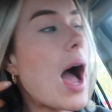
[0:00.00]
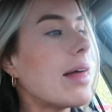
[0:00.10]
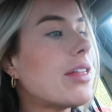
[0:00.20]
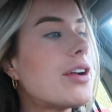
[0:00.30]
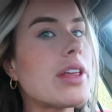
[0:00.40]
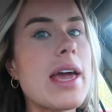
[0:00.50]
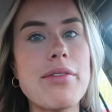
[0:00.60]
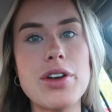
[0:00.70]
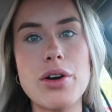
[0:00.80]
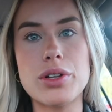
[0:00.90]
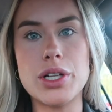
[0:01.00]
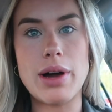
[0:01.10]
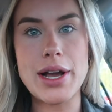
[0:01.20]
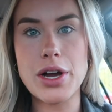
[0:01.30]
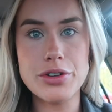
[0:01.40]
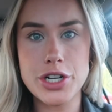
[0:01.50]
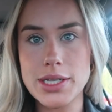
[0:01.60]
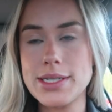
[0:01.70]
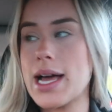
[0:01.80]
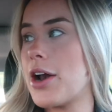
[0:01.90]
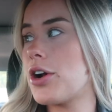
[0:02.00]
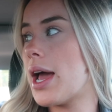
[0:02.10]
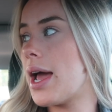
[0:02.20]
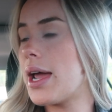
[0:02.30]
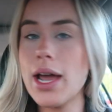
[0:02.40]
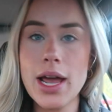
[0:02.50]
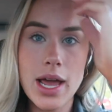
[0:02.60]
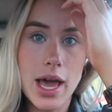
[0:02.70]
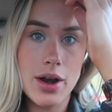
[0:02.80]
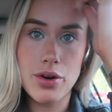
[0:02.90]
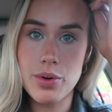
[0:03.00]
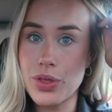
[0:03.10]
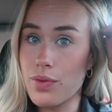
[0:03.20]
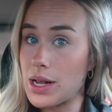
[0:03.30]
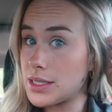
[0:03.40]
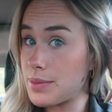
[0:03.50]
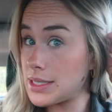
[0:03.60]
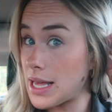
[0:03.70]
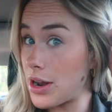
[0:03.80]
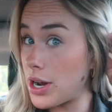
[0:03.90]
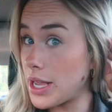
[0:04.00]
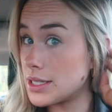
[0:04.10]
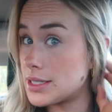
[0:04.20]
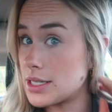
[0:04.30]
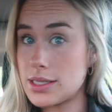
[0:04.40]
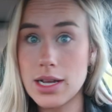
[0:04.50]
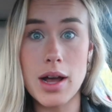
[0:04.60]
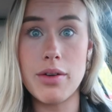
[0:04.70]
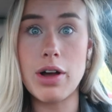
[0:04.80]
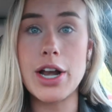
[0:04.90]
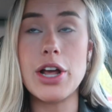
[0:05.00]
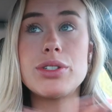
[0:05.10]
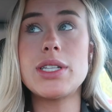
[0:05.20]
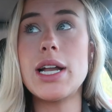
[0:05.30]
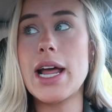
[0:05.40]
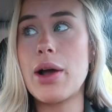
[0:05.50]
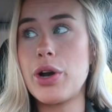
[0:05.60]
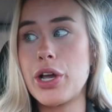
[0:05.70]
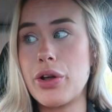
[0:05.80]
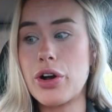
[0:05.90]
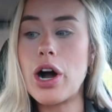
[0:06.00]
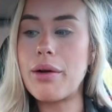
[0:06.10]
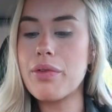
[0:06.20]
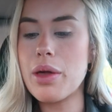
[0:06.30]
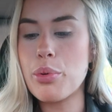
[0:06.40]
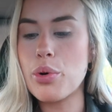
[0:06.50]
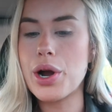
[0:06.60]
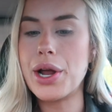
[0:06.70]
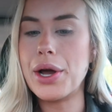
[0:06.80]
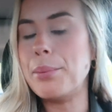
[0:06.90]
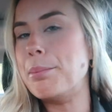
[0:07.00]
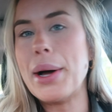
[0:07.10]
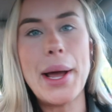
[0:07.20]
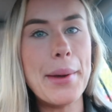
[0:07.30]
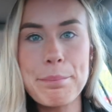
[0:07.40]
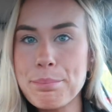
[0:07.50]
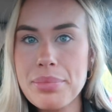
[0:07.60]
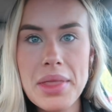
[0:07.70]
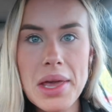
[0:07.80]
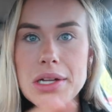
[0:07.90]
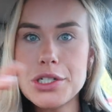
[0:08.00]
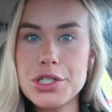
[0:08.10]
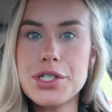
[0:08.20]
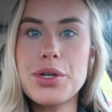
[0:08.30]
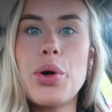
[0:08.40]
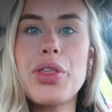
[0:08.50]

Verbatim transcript: I literally have no clue. I coach on Saturday. I don't know what the rest of my Saturday consists of. I know Sunday I wanna go to Coffee Emporium, but it's just a